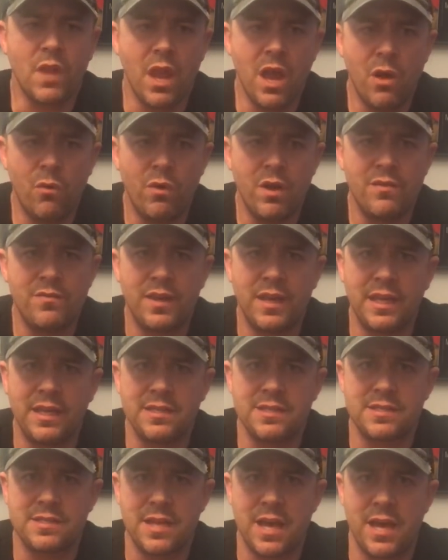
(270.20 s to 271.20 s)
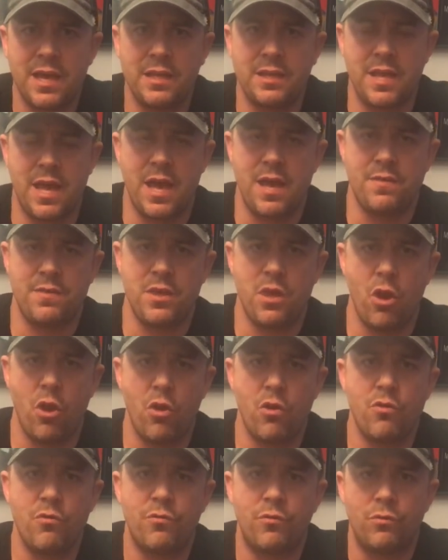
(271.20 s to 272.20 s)
However, in saying that, the
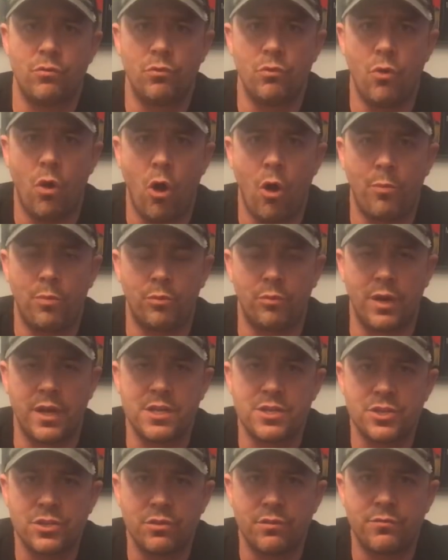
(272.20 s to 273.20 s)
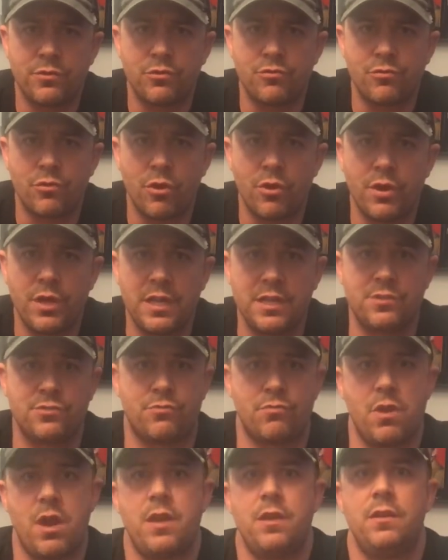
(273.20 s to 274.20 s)
overall operation of the drone is
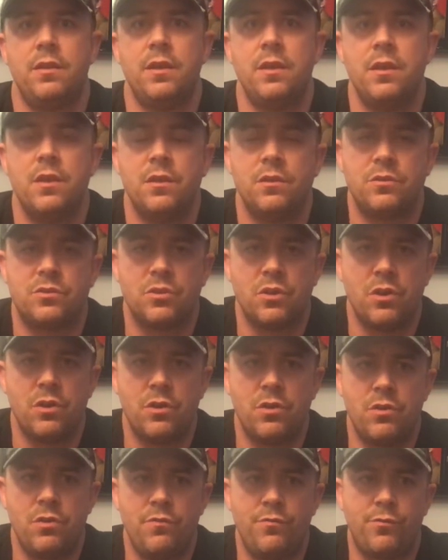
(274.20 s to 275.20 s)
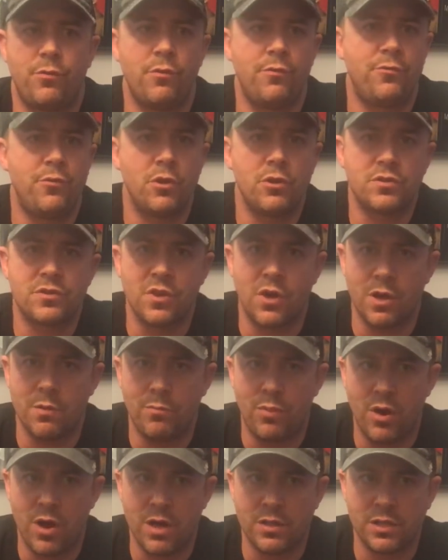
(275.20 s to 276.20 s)
great. So for a first-time
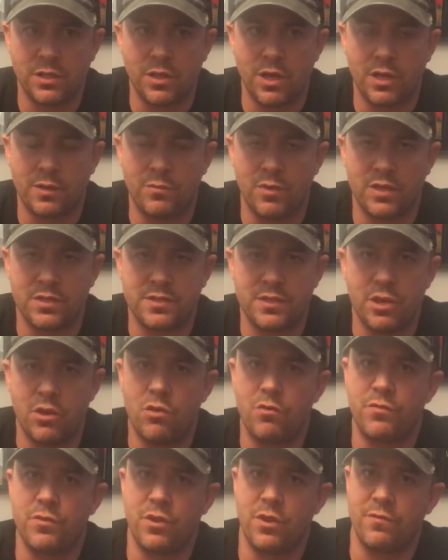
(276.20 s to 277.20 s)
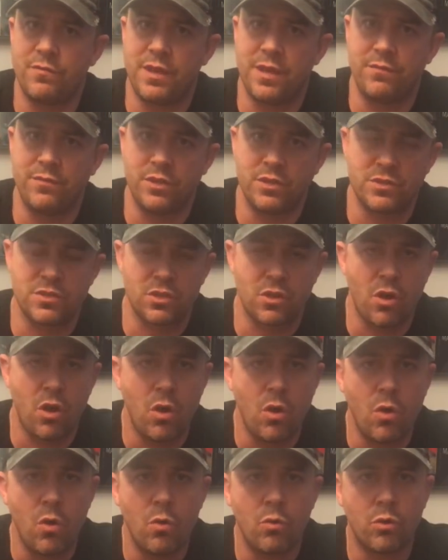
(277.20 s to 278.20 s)
pilot like myself, and I've given it to
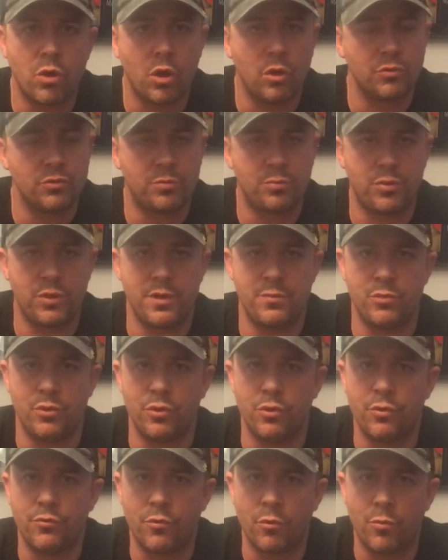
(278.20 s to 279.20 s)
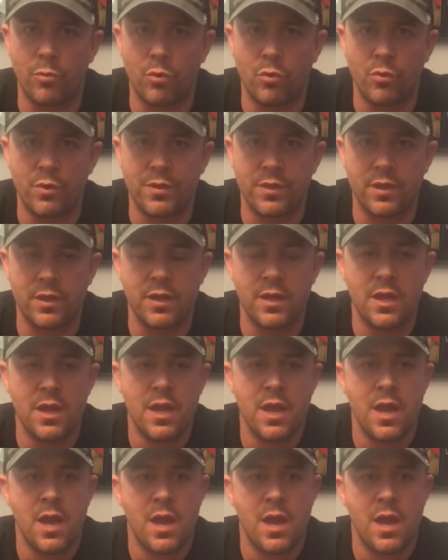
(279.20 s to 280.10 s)
Cole's pretty maneuverable with it.